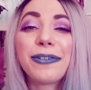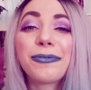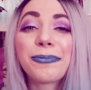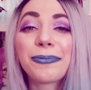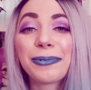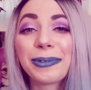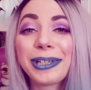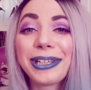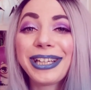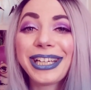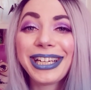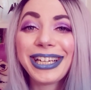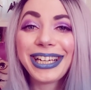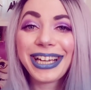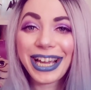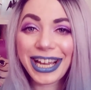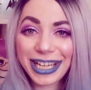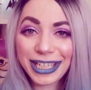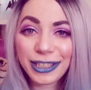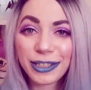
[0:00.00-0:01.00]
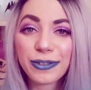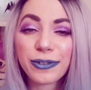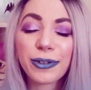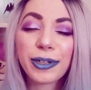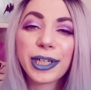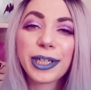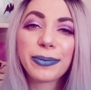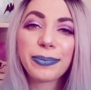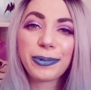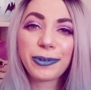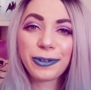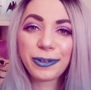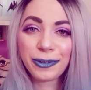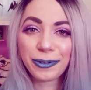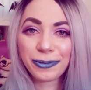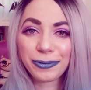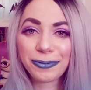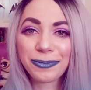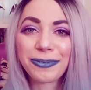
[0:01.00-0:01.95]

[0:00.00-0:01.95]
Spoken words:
really enjoyable